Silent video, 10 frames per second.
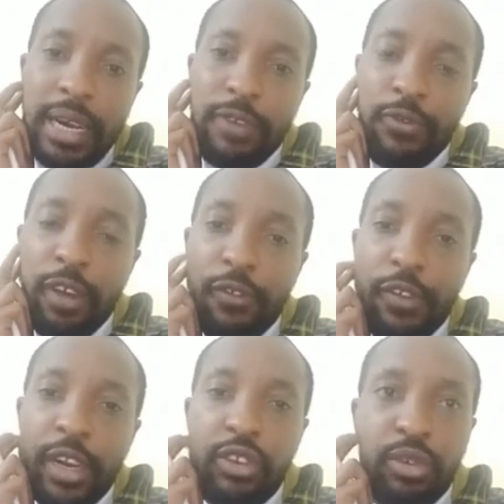Feel
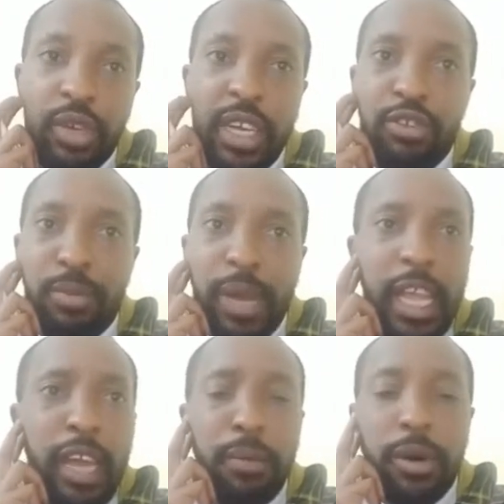free to get to my
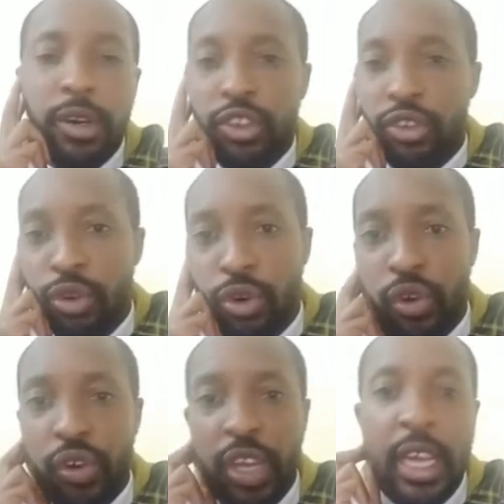inbox,
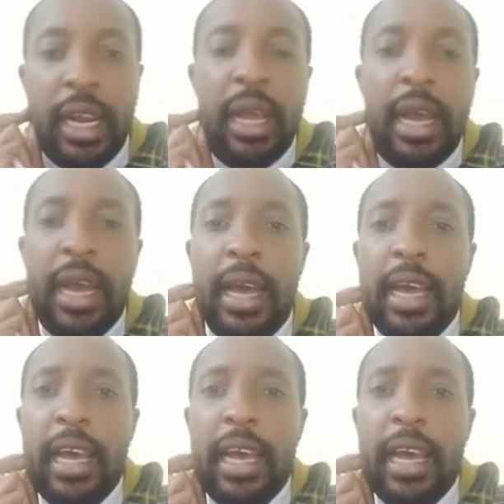go in there